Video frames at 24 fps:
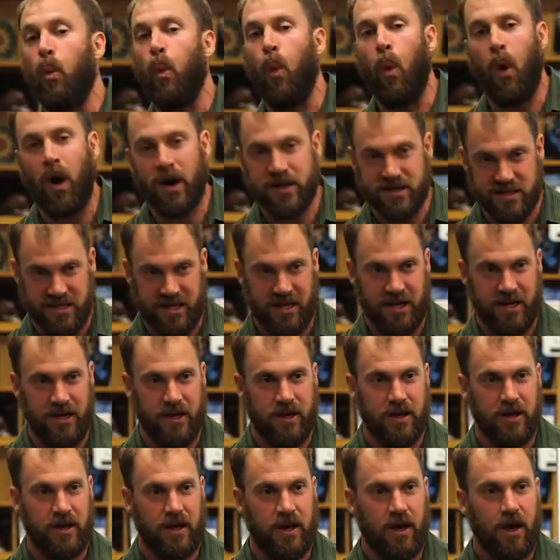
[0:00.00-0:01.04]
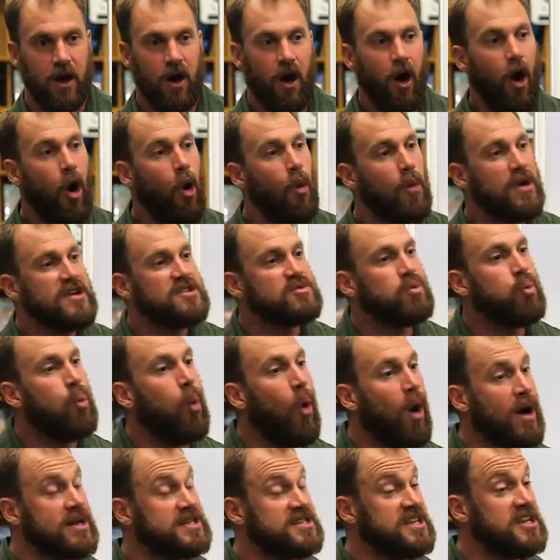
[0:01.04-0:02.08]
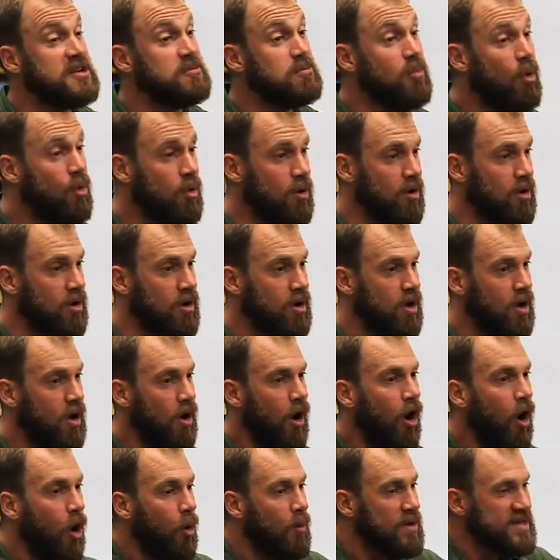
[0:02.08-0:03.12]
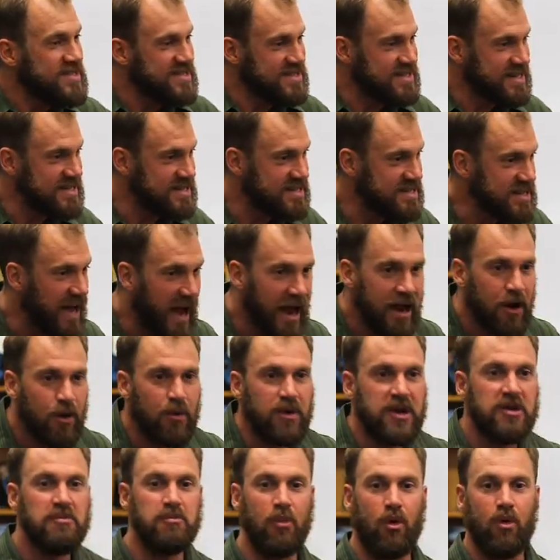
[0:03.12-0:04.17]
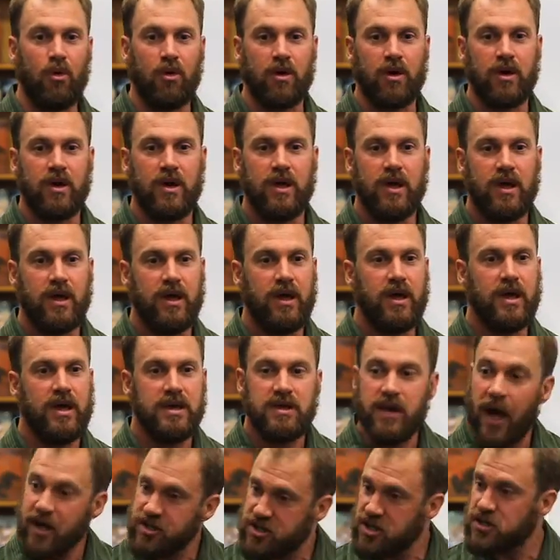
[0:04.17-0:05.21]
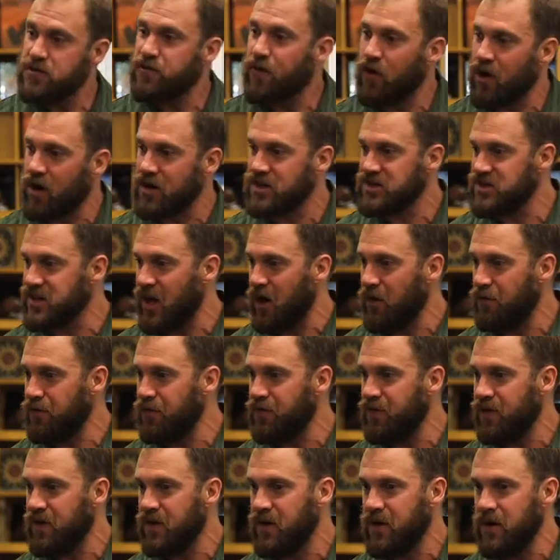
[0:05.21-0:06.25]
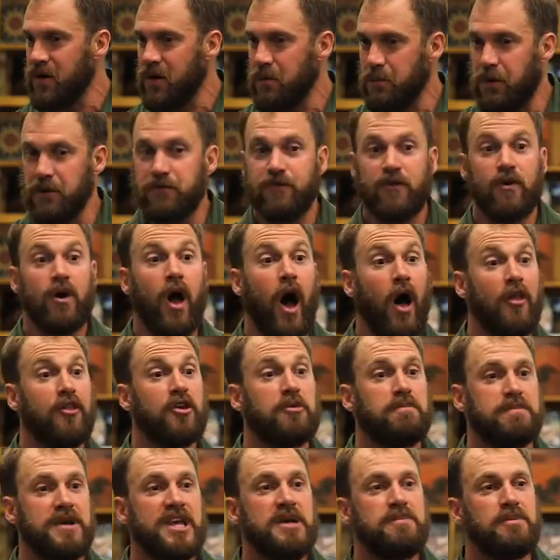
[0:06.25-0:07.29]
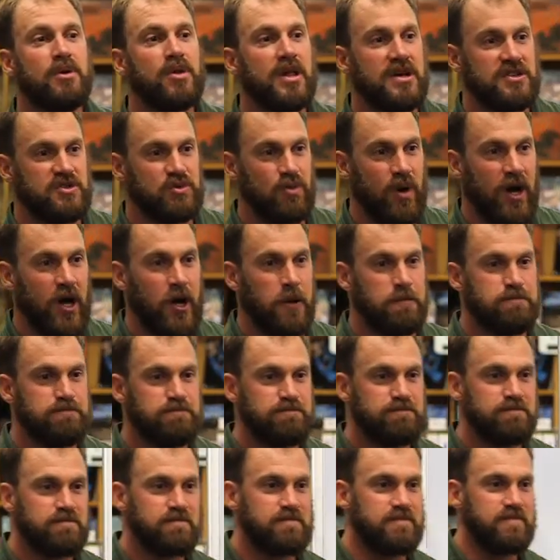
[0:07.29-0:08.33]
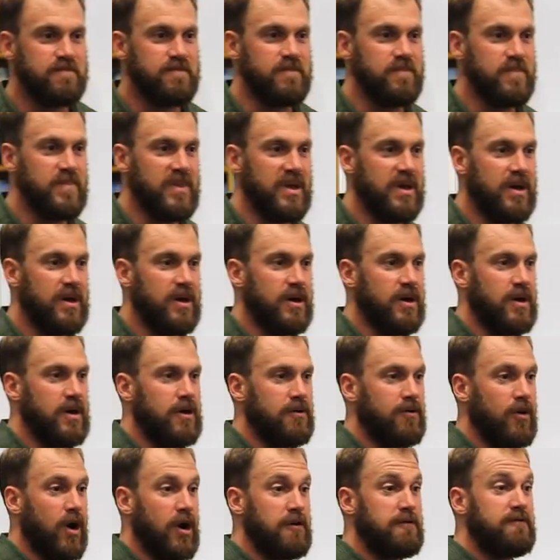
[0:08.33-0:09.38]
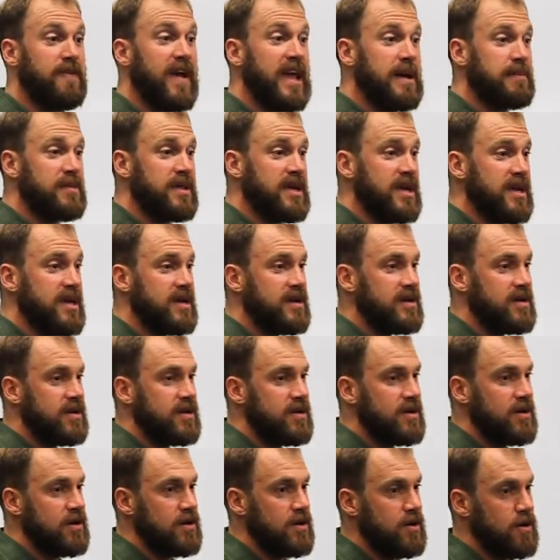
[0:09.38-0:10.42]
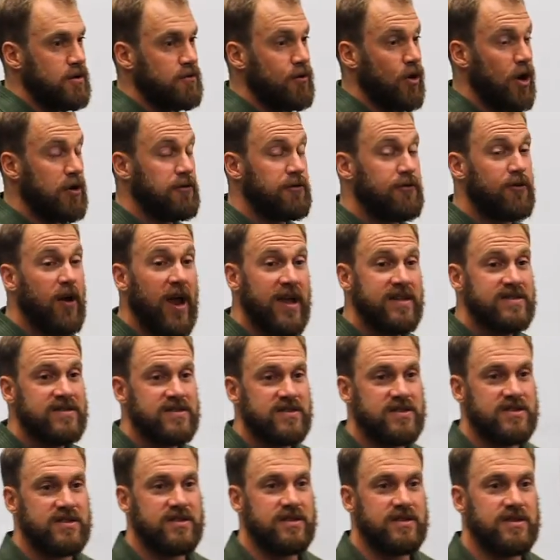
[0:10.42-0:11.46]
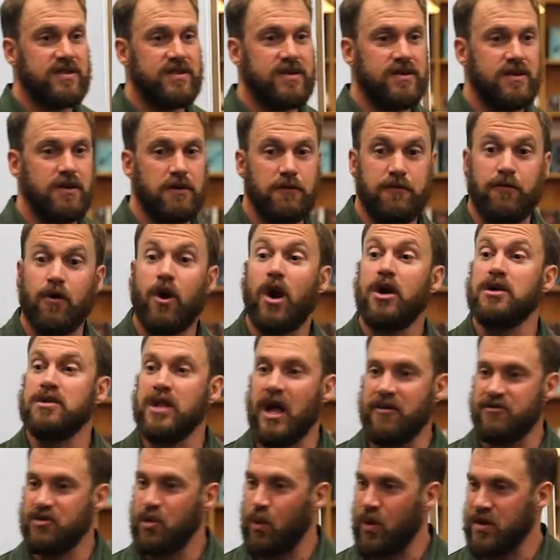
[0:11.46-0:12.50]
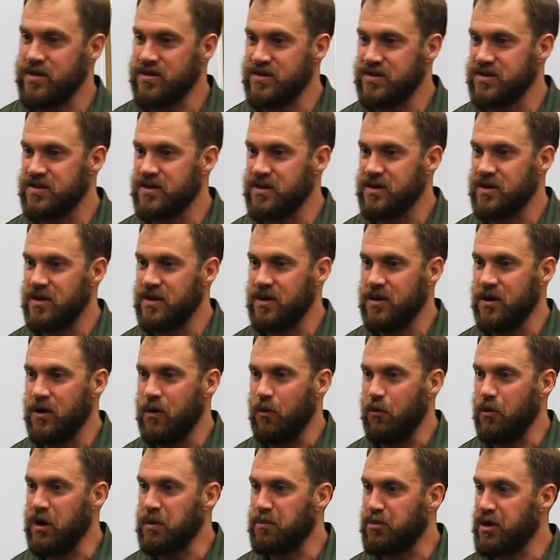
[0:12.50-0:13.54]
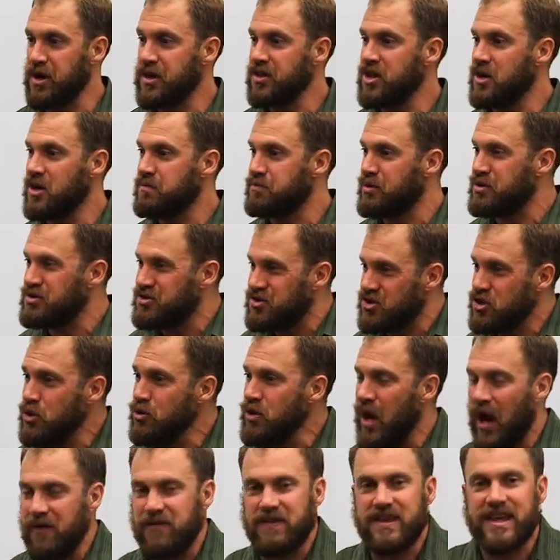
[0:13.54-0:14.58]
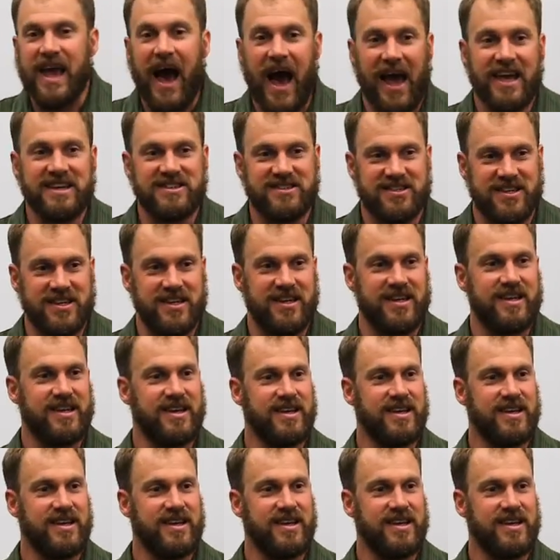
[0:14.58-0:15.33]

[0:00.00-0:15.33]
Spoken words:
wanting, always wanting more, always desiring more, not just for ourselves, but for other people as well, for our family, for our friends, for our loved ones. We bring the pursuit of kaizen